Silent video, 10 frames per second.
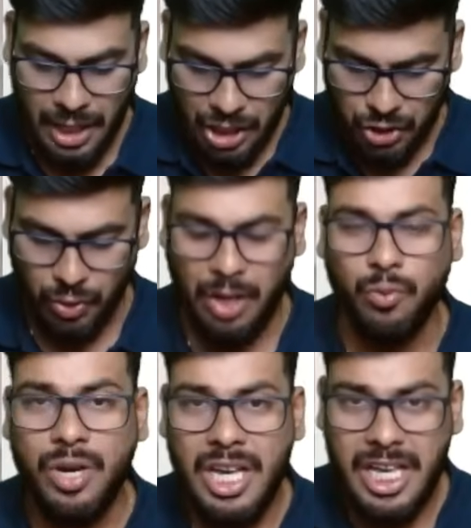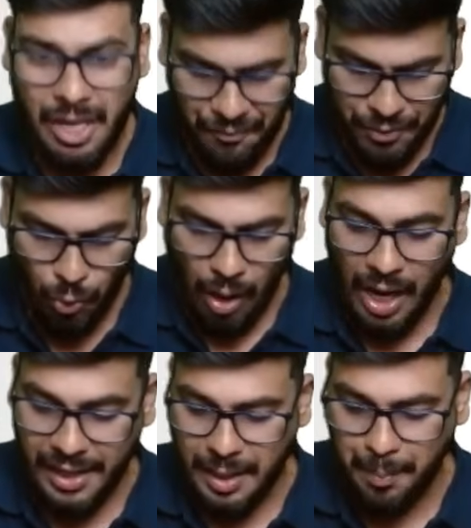So now, if you are
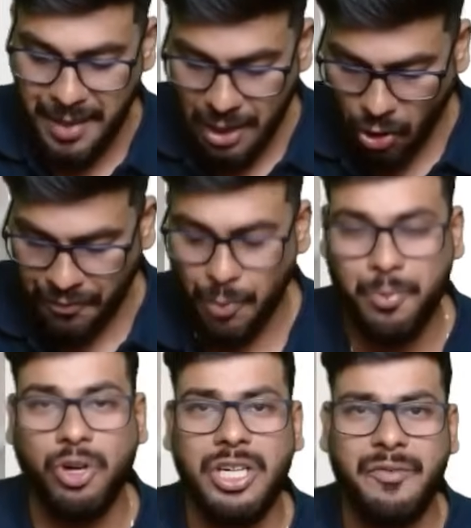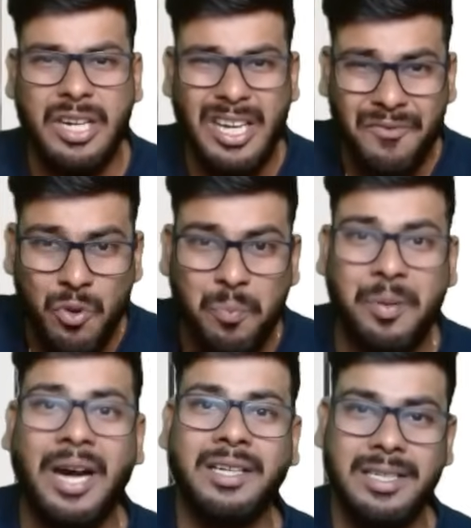at the peak of your productivity, if you
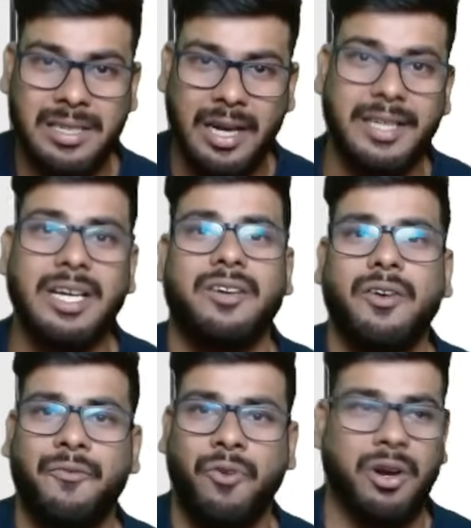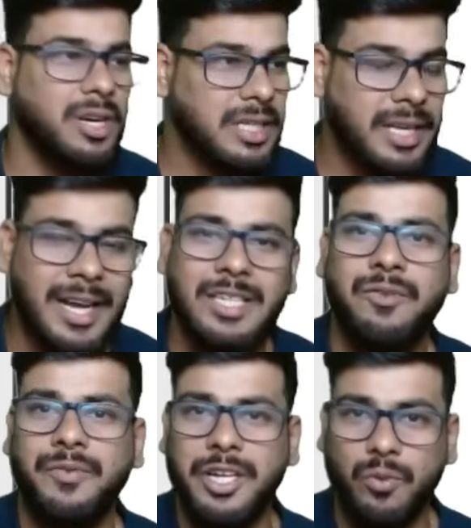practice like that for the next
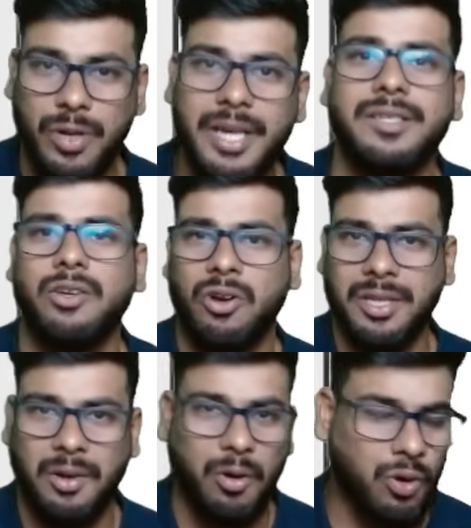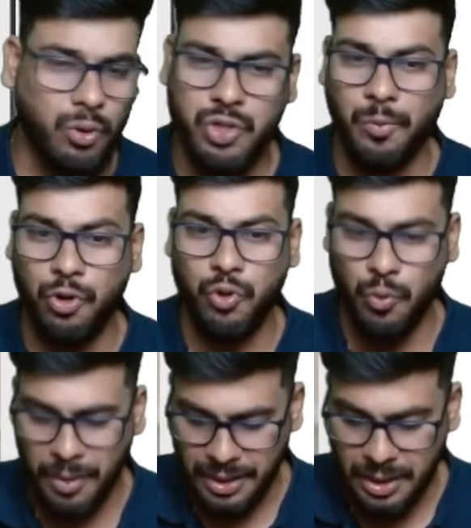52 days or close to about 2
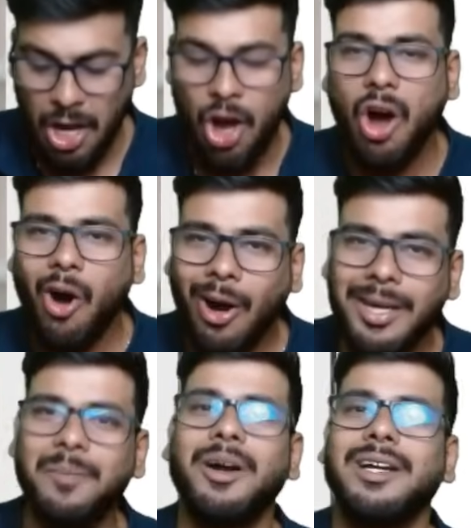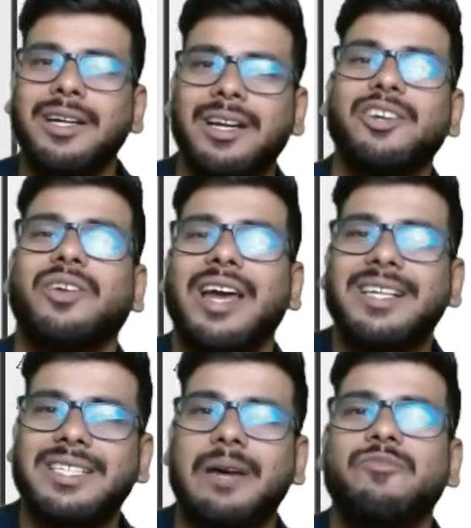months, automatically your
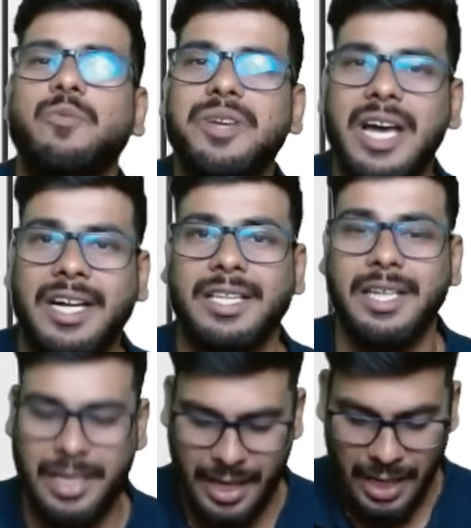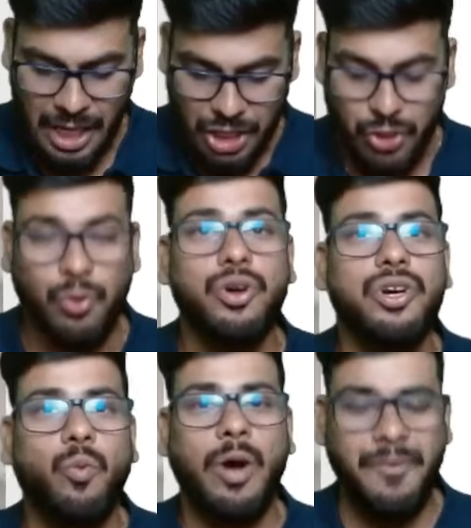exam will be another day. So
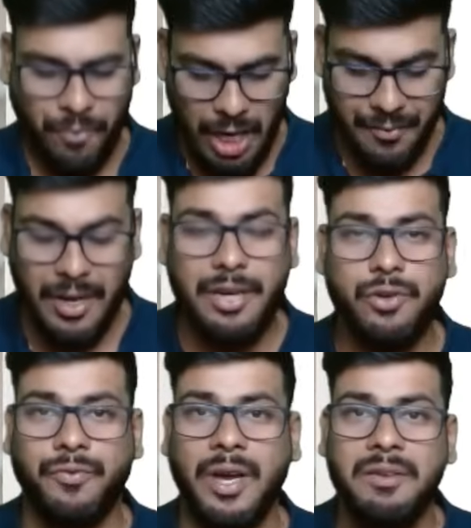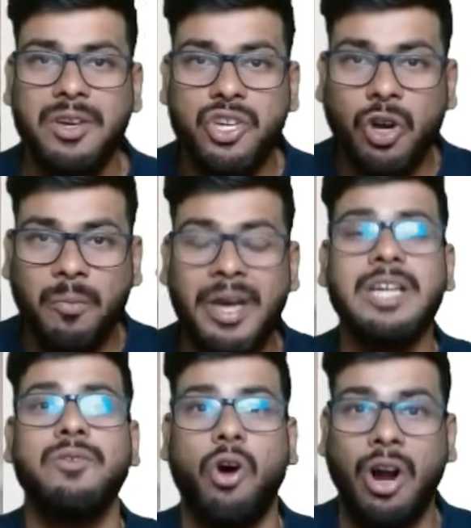1:45 to 5, your mind
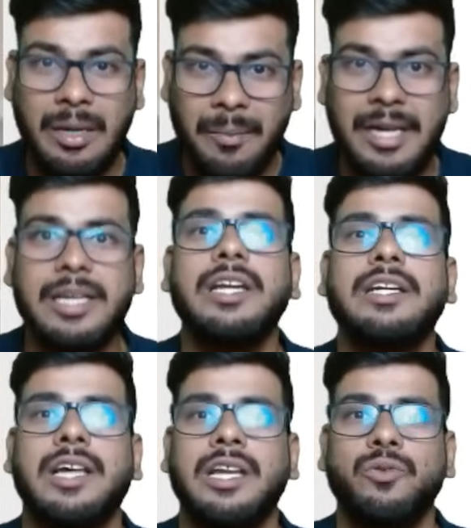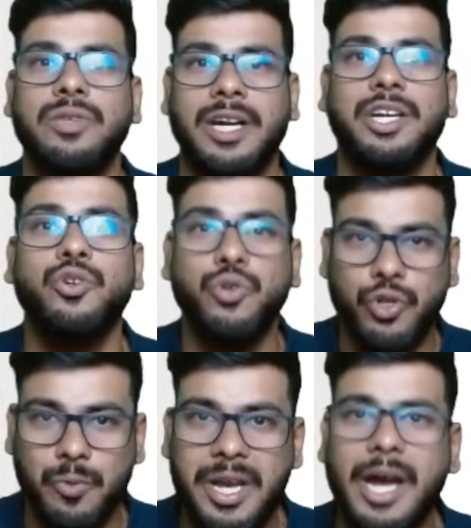will automatically tell you that you
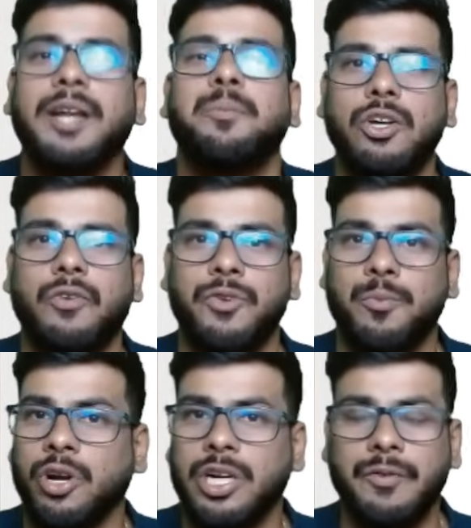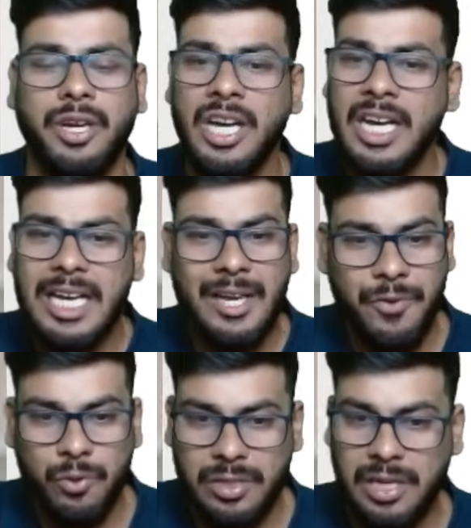should be at a peak of your productivity. If
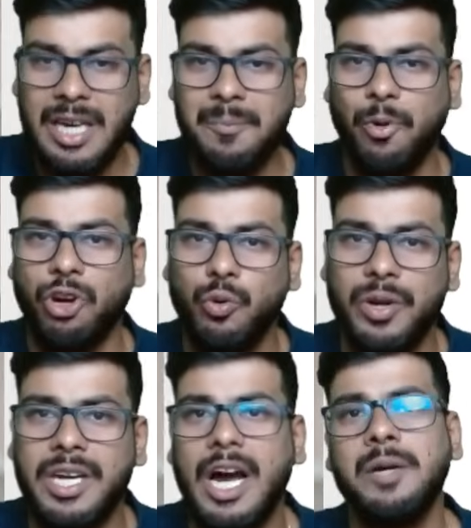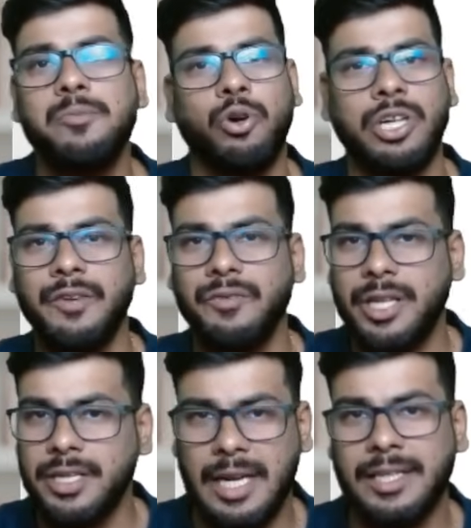you sleep or do any unproductive
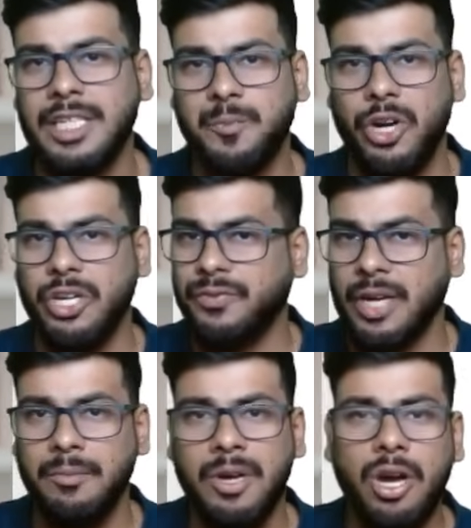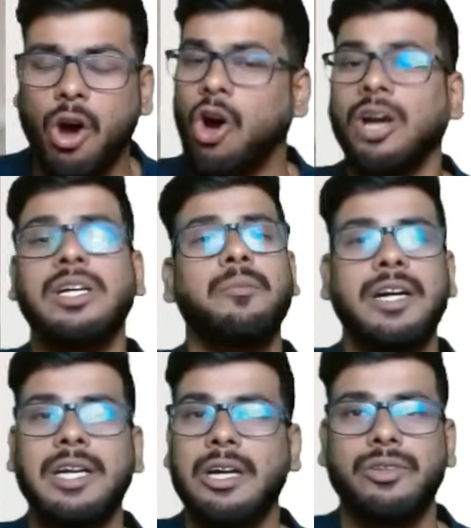things at this point of time,
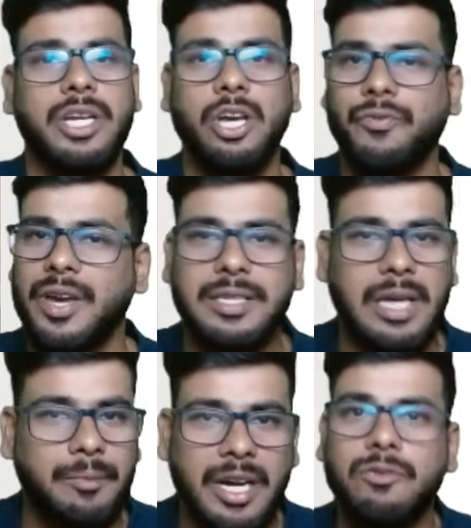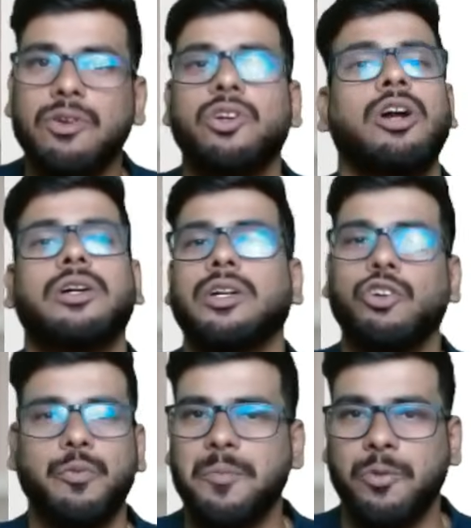automatically on the day of exam, it will not turn out
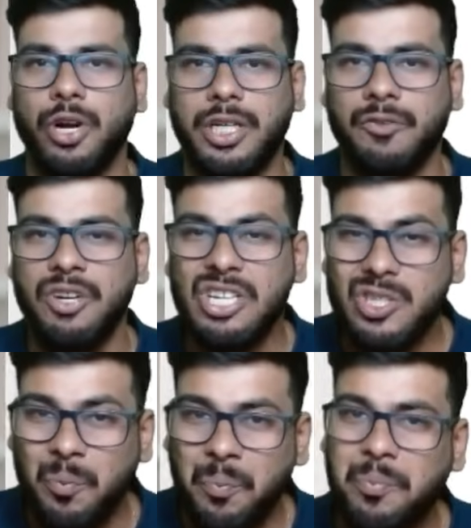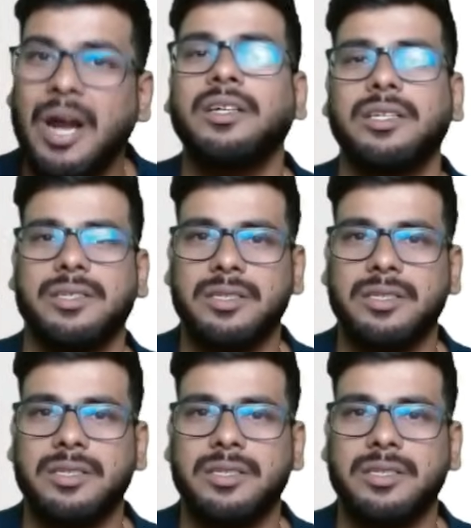to be productive. So practice.